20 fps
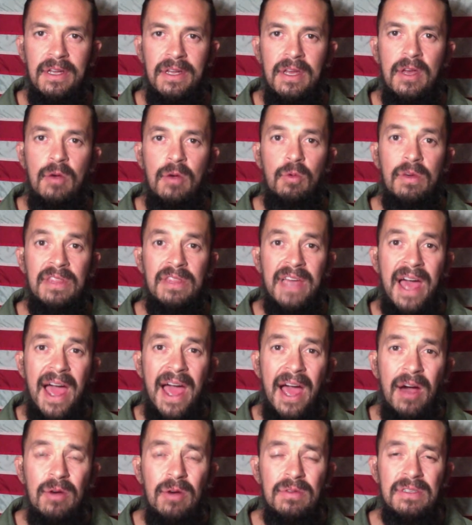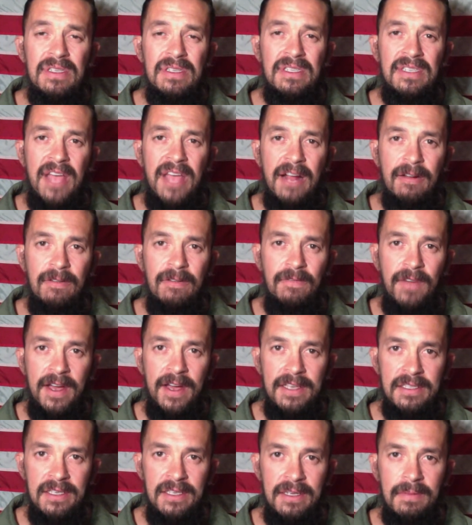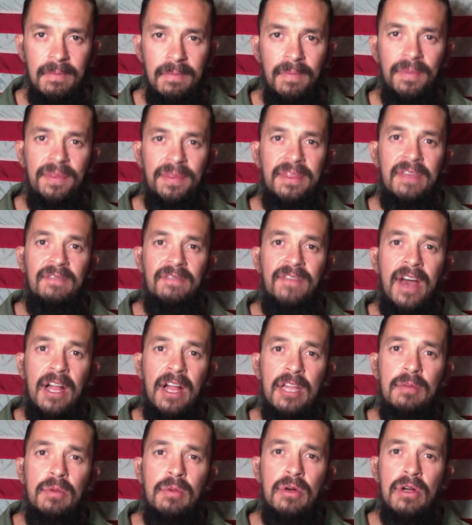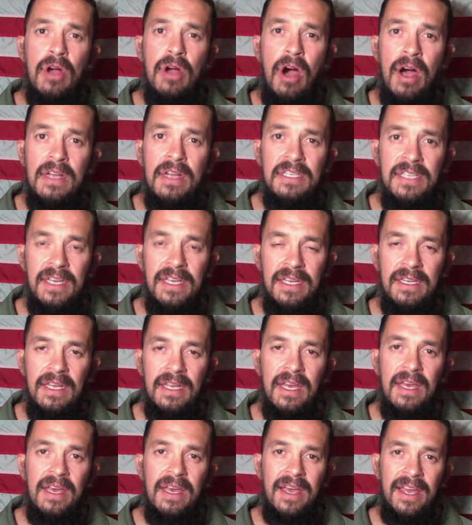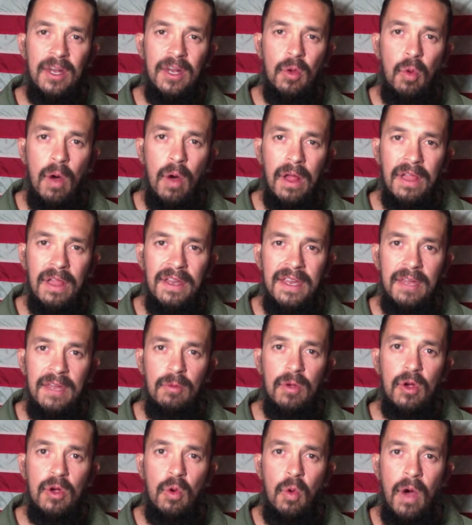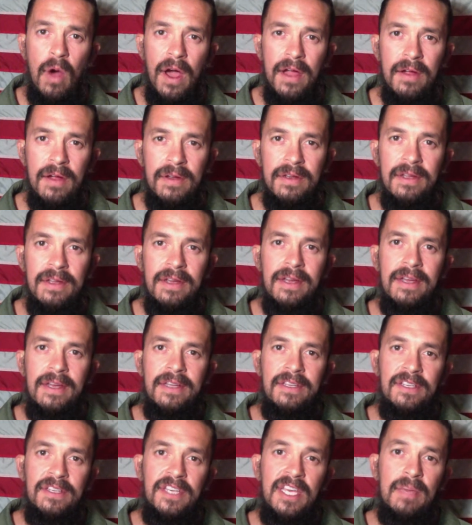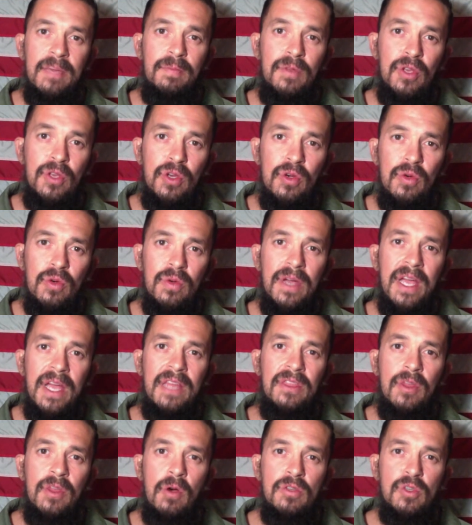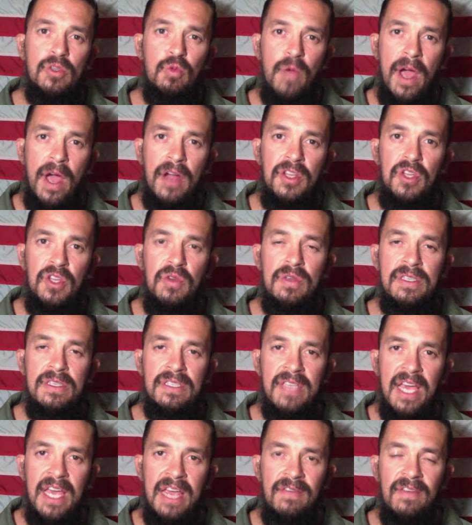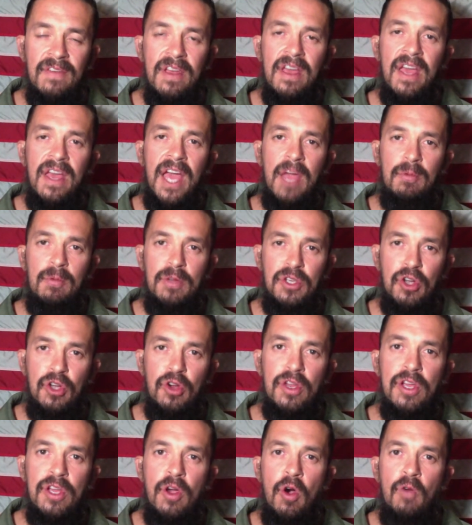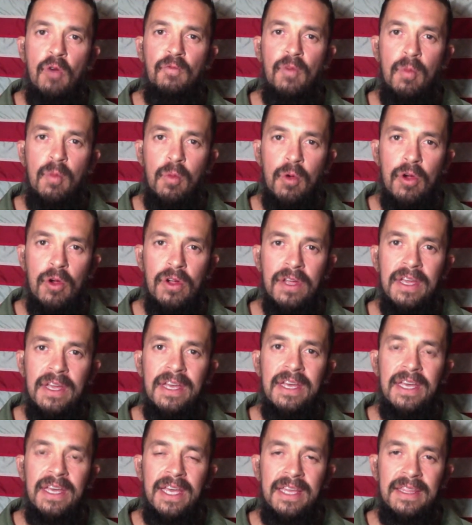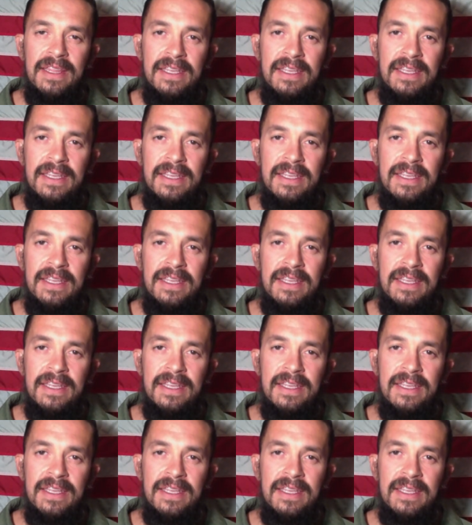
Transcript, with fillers: without sacrificing the valuable content and quality required to keep you and those around you safe and returning home from work in the